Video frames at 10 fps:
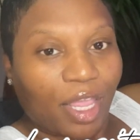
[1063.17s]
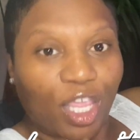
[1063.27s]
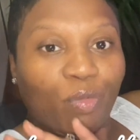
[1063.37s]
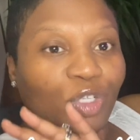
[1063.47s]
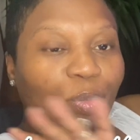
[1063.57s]

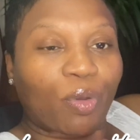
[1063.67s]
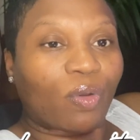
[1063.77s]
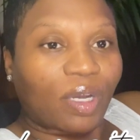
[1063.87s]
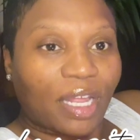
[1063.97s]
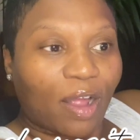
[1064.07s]
It was
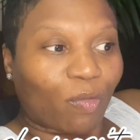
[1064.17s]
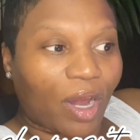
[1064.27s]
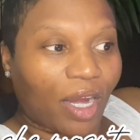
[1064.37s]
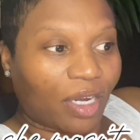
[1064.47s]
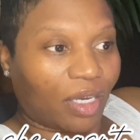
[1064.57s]
pouring down
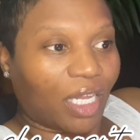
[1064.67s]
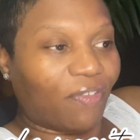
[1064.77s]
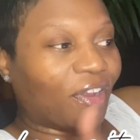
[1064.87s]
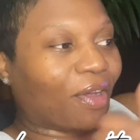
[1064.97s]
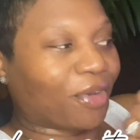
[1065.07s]
raining
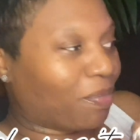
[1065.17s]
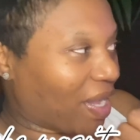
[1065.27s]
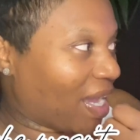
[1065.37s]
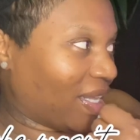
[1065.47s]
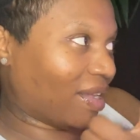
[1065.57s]
even on the
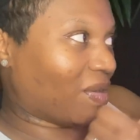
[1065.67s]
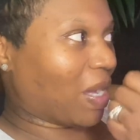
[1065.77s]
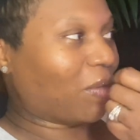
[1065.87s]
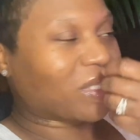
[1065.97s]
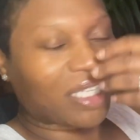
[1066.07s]
patio.
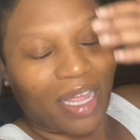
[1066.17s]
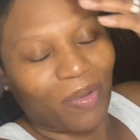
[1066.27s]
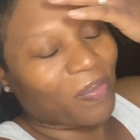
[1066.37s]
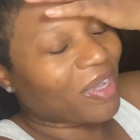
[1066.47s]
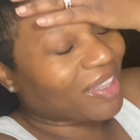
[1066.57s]
I was
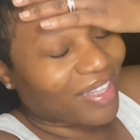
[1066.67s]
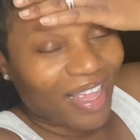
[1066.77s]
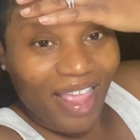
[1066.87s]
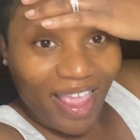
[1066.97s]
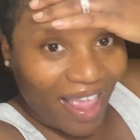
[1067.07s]
like, what
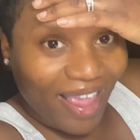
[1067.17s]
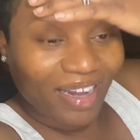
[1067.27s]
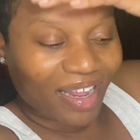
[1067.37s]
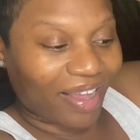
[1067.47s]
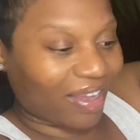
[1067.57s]
the
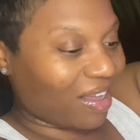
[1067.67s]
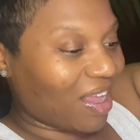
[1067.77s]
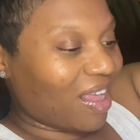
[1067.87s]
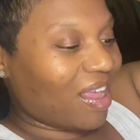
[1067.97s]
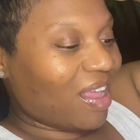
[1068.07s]
heck? Like
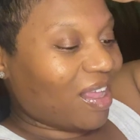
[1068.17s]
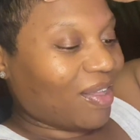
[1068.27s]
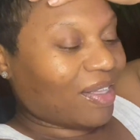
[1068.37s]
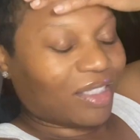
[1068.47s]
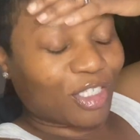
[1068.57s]

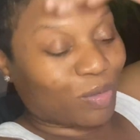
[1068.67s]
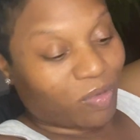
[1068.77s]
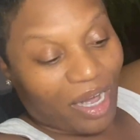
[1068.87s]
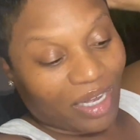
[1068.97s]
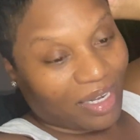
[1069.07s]
this
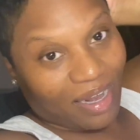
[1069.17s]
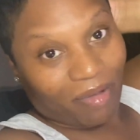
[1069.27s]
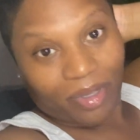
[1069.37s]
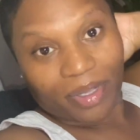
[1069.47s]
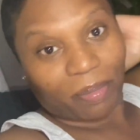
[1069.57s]
rain
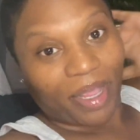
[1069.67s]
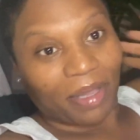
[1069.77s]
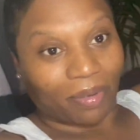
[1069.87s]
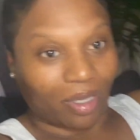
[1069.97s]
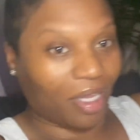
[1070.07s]
down here, baby,